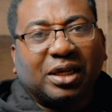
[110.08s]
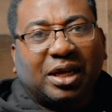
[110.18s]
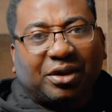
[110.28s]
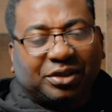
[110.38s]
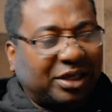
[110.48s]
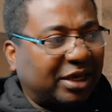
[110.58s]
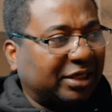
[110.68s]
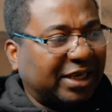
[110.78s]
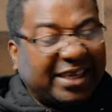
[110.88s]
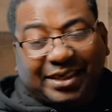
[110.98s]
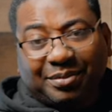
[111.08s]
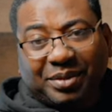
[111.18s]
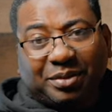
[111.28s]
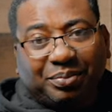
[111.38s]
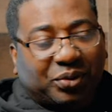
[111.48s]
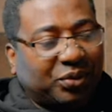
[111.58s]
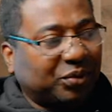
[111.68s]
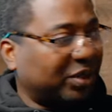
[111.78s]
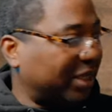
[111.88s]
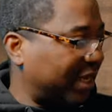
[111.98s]
Also, the Atem Mini Pro,
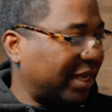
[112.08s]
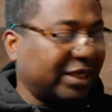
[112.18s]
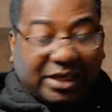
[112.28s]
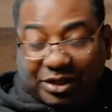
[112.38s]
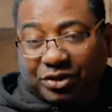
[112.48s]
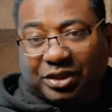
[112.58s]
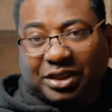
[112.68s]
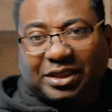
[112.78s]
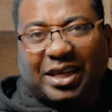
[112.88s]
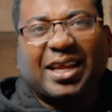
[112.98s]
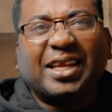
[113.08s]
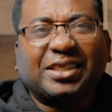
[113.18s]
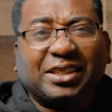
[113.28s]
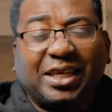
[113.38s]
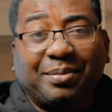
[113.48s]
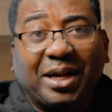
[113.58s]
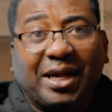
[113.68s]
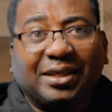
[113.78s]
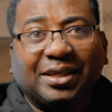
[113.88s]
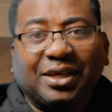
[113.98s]
it uses
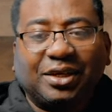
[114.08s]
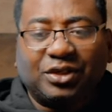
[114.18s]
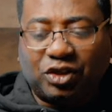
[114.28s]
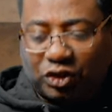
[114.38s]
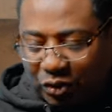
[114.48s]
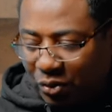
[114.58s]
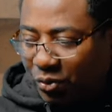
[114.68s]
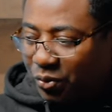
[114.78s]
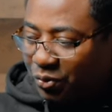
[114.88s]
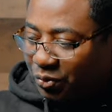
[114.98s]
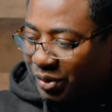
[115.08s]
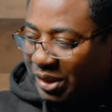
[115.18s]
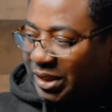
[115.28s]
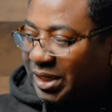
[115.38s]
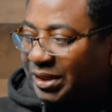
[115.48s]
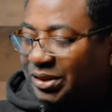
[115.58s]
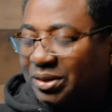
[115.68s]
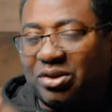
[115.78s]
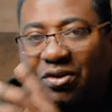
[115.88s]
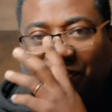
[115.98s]
HDMI, so we needed to
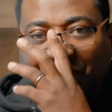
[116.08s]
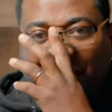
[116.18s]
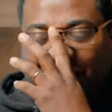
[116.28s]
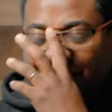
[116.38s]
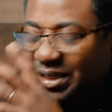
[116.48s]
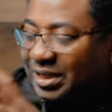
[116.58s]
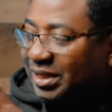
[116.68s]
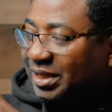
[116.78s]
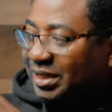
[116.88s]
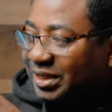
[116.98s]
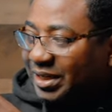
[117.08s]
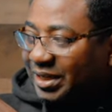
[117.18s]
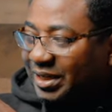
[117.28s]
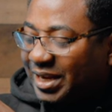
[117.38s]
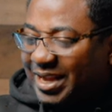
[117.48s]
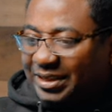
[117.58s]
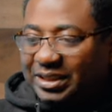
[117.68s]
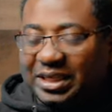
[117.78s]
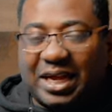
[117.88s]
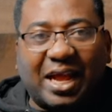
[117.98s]
convert the
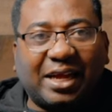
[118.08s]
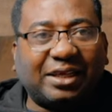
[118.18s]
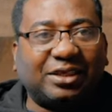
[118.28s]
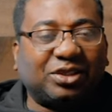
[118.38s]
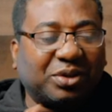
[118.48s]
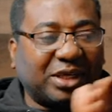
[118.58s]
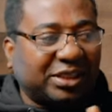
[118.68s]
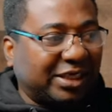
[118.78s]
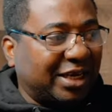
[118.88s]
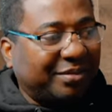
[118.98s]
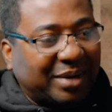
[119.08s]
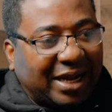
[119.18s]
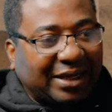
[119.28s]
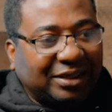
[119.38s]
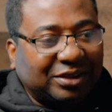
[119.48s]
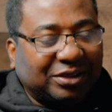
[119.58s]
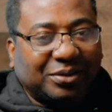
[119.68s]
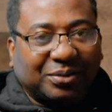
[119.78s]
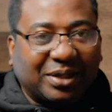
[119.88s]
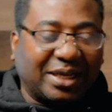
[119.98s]
SDI to HDMI
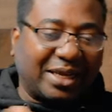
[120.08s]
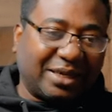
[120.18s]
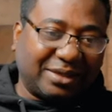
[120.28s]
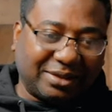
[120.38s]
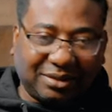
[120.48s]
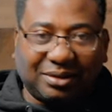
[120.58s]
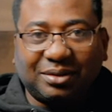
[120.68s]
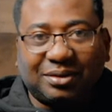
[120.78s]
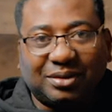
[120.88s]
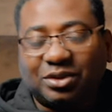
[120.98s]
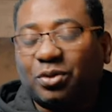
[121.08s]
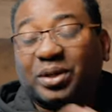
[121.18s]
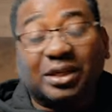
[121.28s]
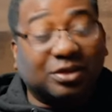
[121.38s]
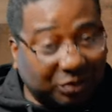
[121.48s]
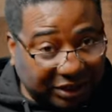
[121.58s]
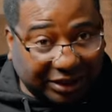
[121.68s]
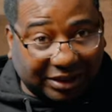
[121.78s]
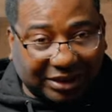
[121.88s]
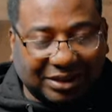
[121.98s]
so we can switch
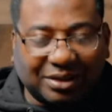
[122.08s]
it.